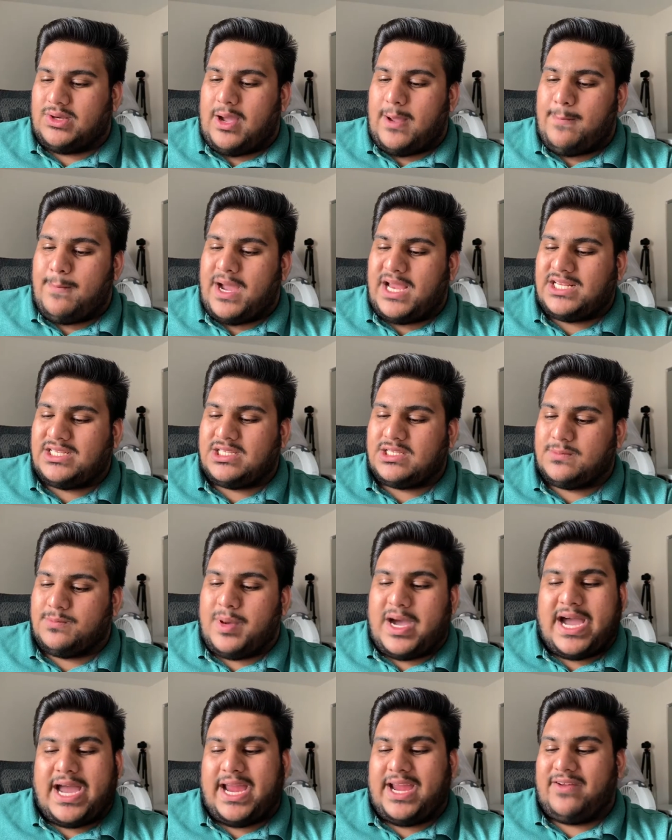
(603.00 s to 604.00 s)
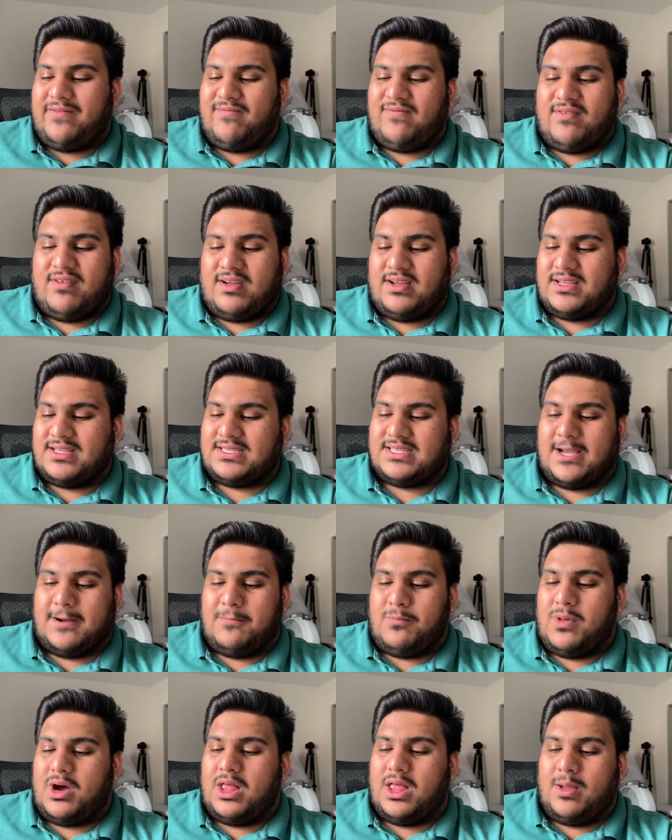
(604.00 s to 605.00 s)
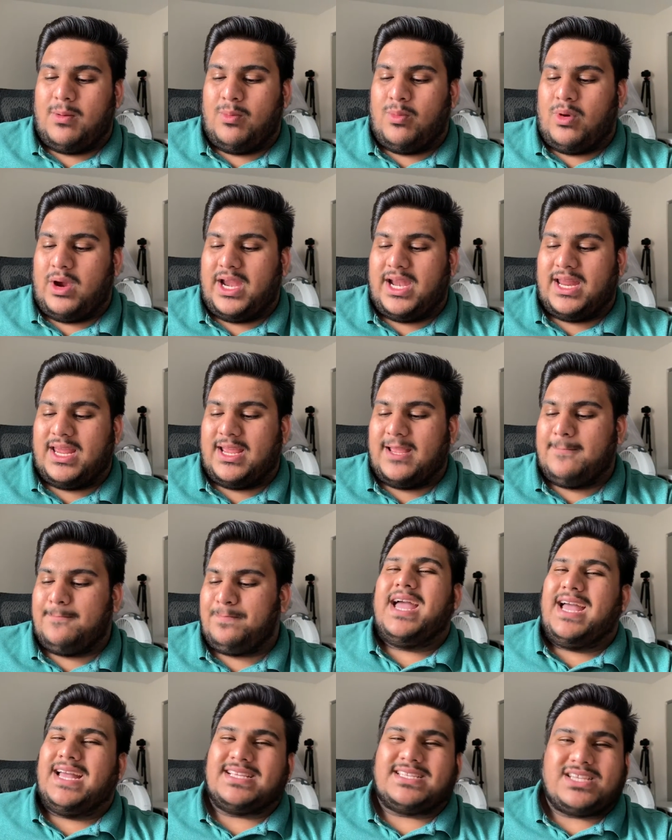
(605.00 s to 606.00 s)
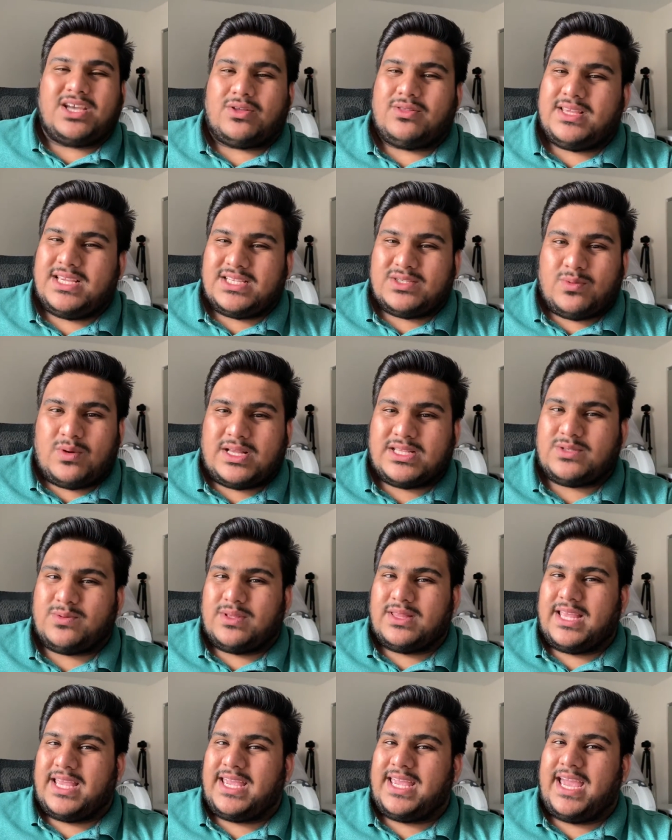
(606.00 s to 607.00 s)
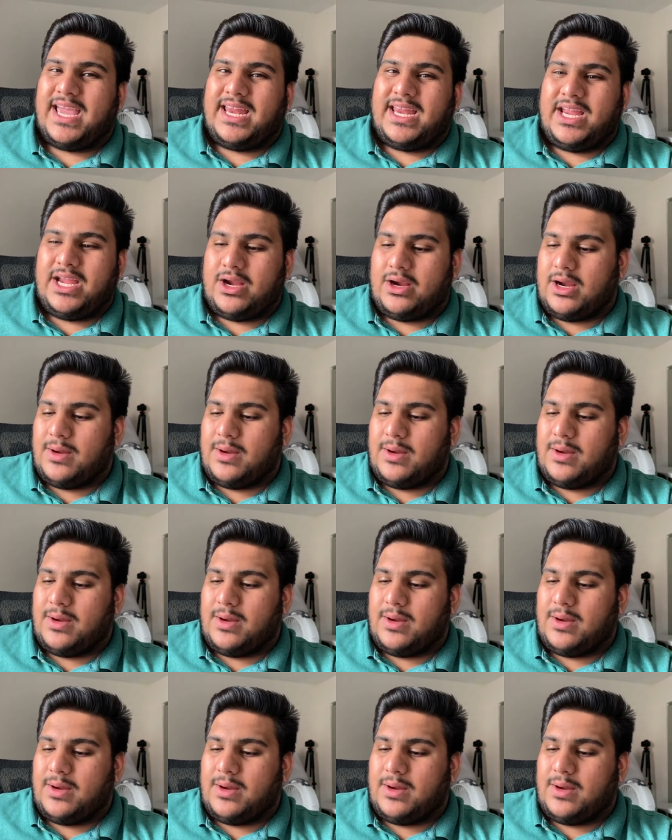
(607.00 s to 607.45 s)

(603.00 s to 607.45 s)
I might just buy some while I'm waiting and sell these ones when they get here.